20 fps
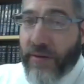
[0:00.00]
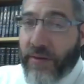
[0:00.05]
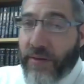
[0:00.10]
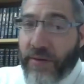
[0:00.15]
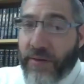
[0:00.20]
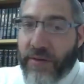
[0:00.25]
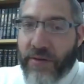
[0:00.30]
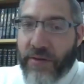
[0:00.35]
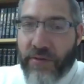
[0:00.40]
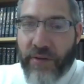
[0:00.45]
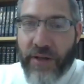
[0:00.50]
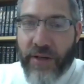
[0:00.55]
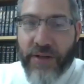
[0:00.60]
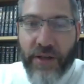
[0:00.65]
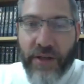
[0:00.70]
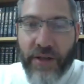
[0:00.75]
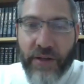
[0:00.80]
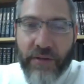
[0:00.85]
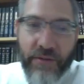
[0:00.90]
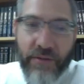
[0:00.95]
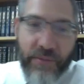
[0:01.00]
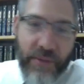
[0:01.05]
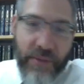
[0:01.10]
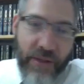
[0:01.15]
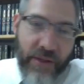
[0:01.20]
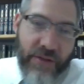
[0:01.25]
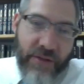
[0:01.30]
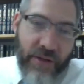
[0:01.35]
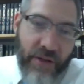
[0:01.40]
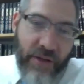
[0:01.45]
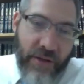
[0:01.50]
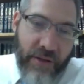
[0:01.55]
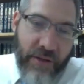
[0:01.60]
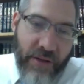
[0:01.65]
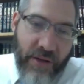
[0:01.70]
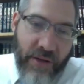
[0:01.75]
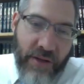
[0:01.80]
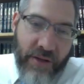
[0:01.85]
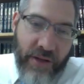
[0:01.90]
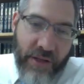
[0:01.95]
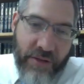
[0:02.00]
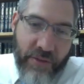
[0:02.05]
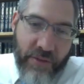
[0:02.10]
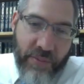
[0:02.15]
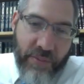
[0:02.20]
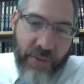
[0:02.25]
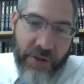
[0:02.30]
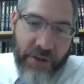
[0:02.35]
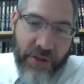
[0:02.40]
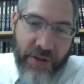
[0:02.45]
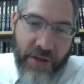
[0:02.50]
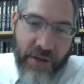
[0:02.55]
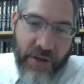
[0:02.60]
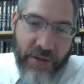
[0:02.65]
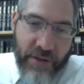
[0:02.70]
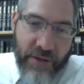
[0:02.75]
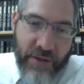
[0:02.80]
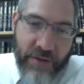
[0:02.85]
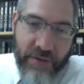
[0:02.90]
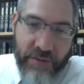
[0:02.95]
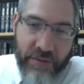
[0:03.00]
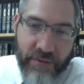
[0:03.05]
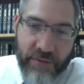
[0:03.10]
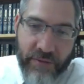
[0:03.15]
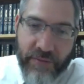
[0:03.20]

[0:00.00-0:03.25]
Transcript: It's crazy. But it's as the Parsha tells us,